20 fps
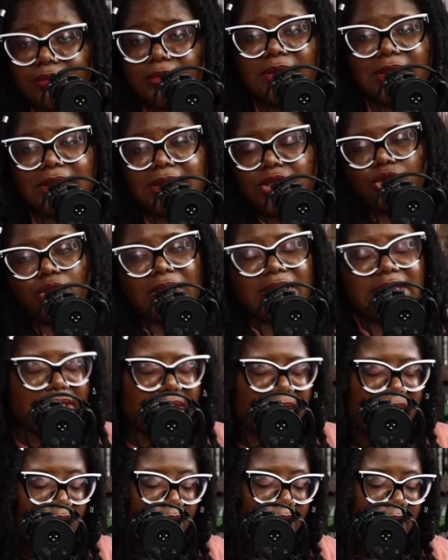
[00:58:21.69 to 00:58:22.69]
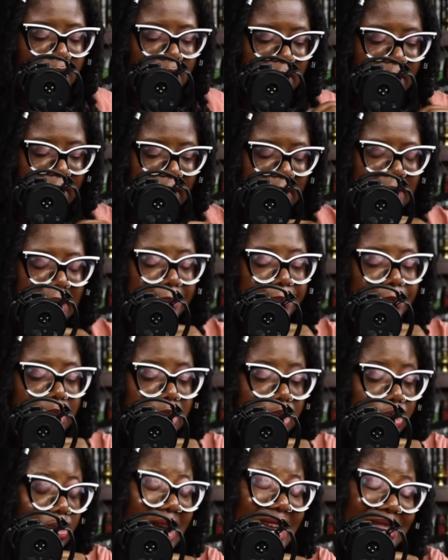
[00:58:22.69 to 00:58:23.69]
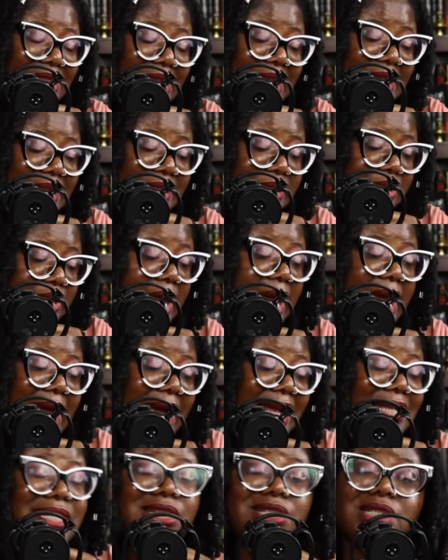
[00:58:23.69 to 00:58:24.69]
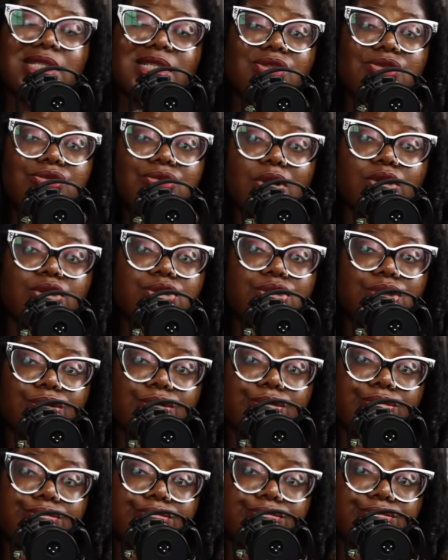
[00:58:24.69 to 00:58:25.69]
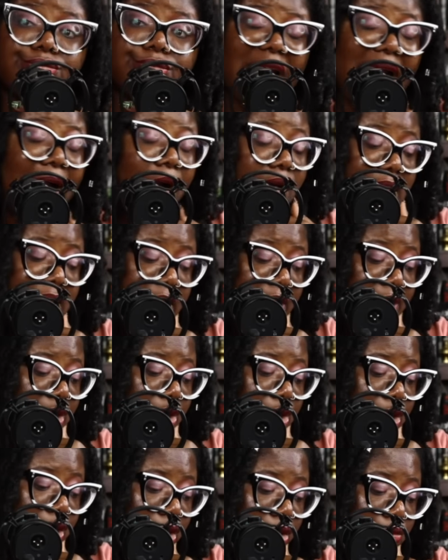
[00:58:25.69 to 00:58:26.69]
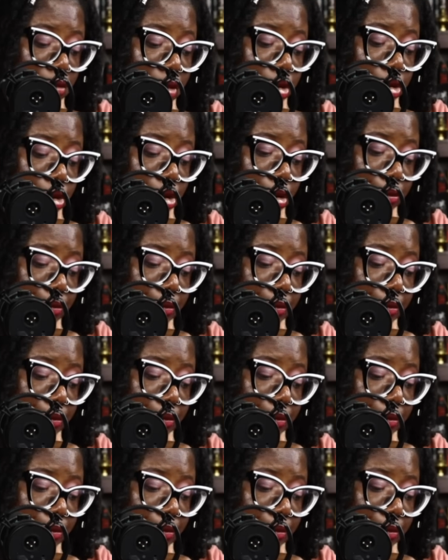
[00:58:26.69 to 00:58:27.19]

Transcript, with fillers: sort herself out and get her money. So I think he's I think she's in the wrong show. I honestly think she's in the wrong show.